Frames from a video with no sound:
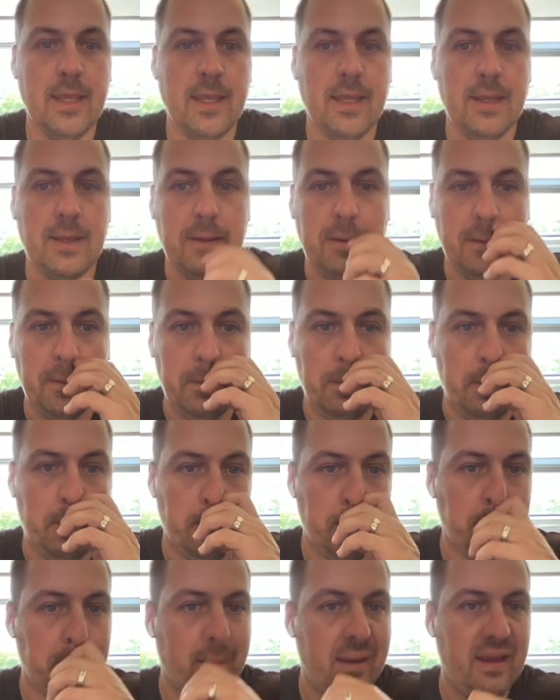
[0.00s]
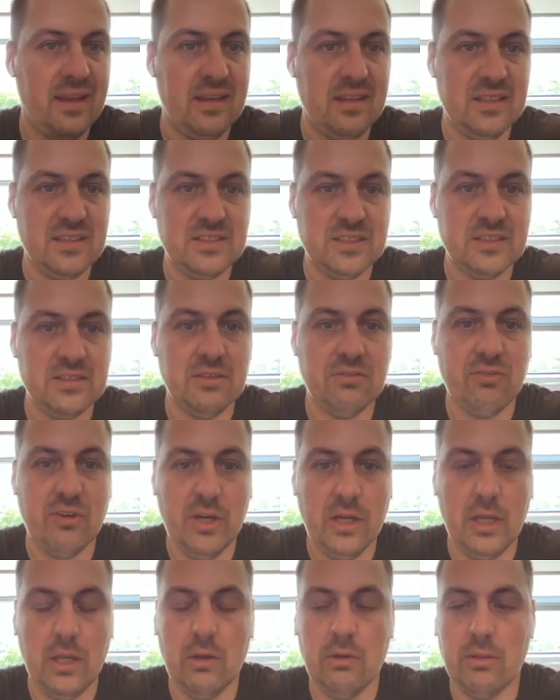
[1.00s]
And this is the
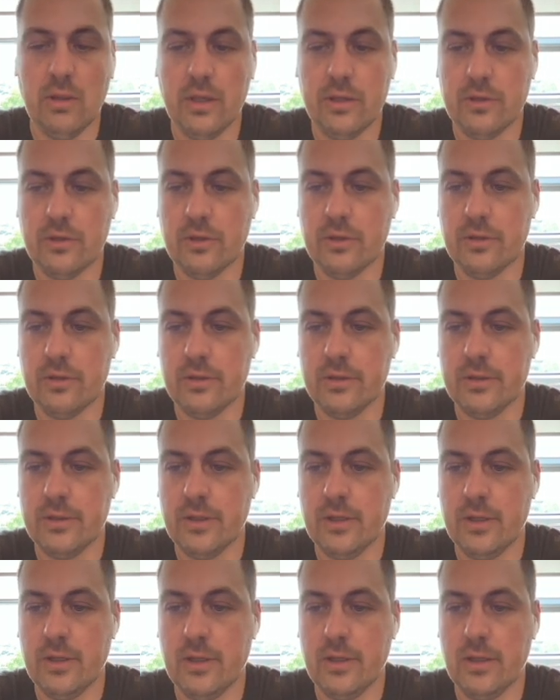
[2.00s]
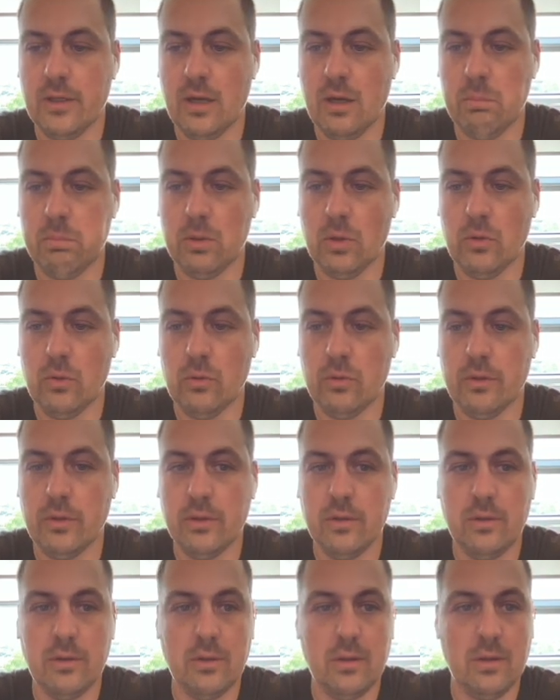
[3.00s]
file that you're gonna upload
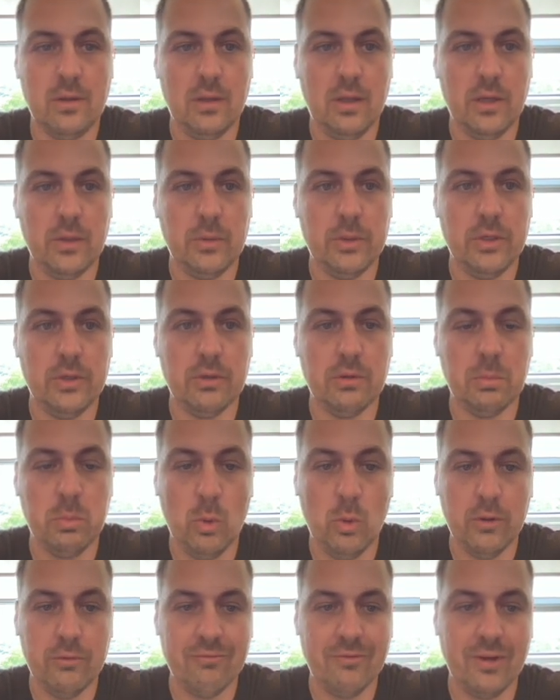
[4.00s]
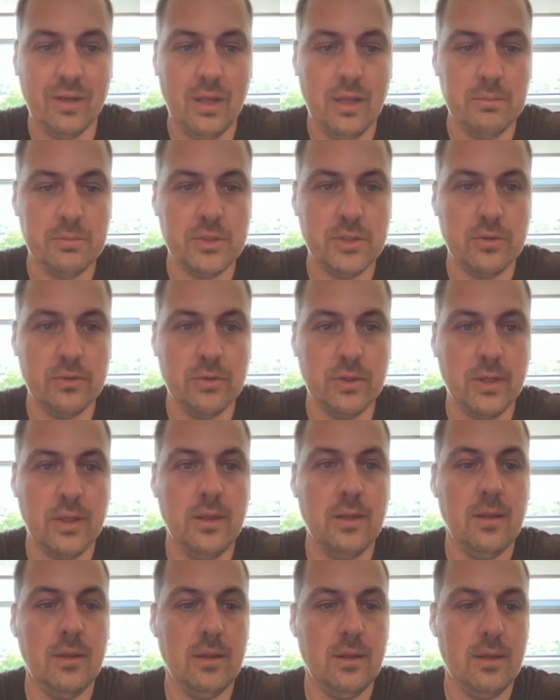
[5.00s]
along with your report for Lab 2.
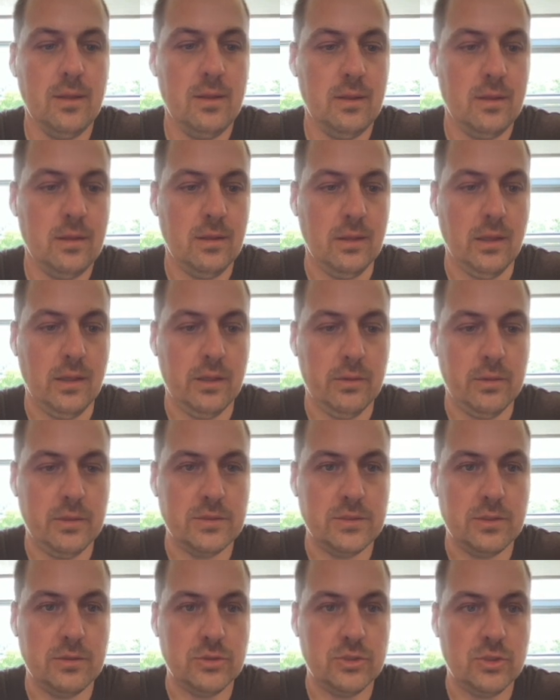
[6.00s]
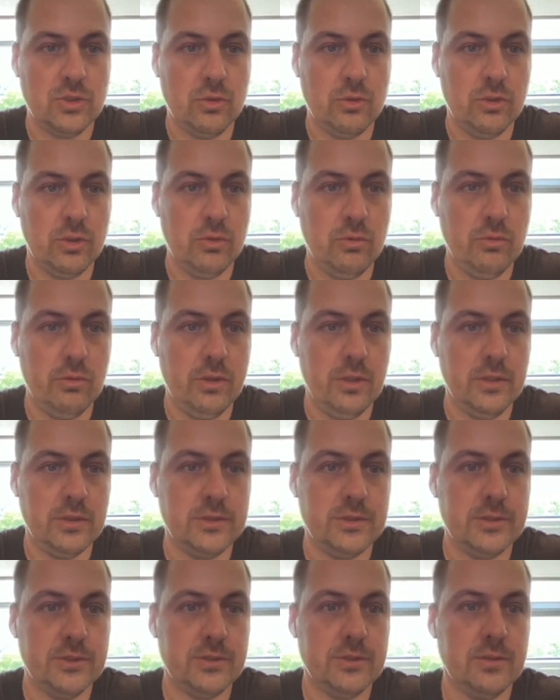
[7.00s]
Anyways, I'll show you
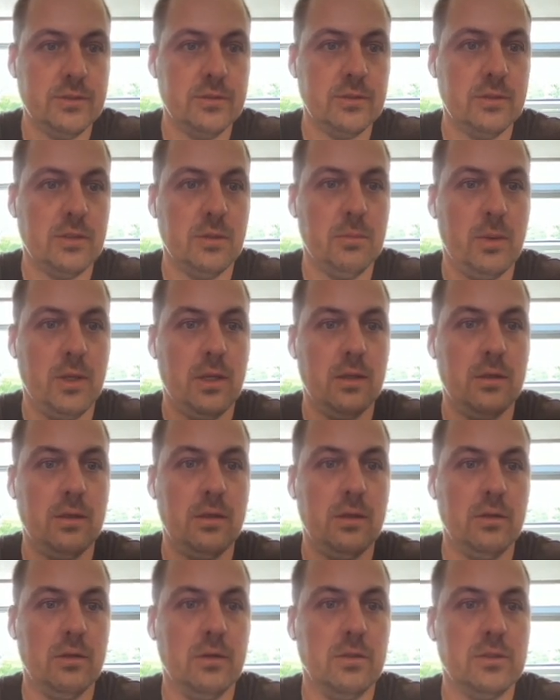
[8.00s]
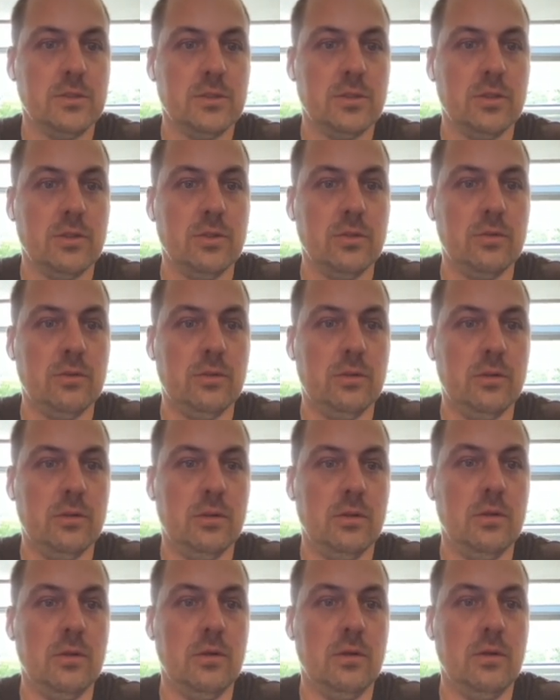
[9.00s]
this command here. So
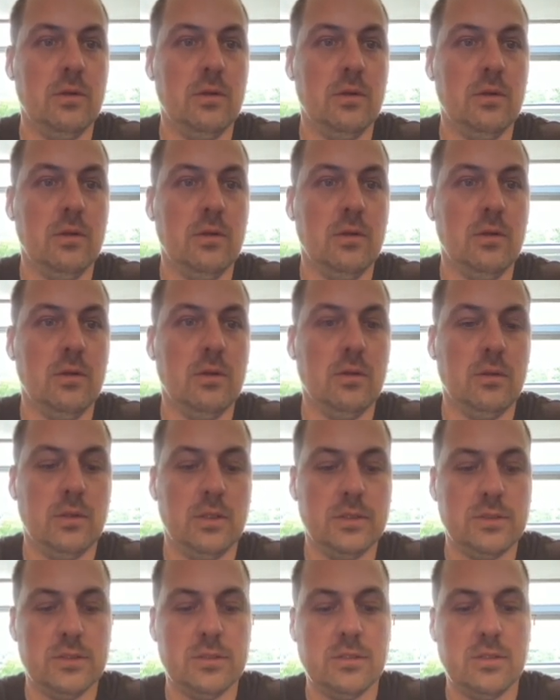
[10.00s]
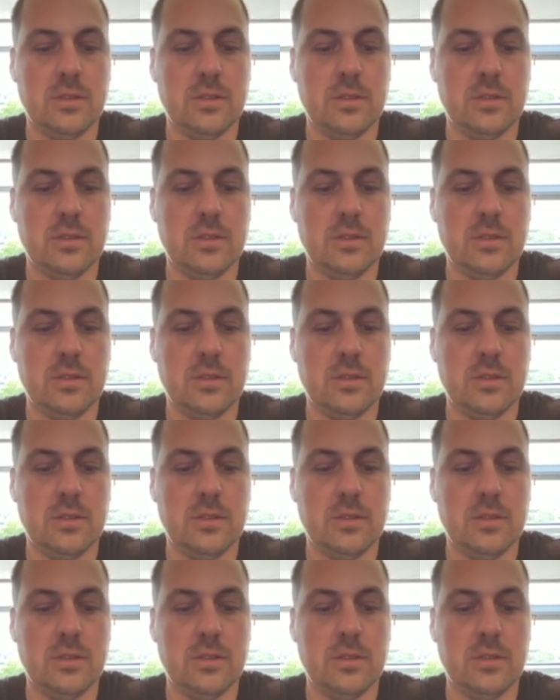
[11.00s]
this is the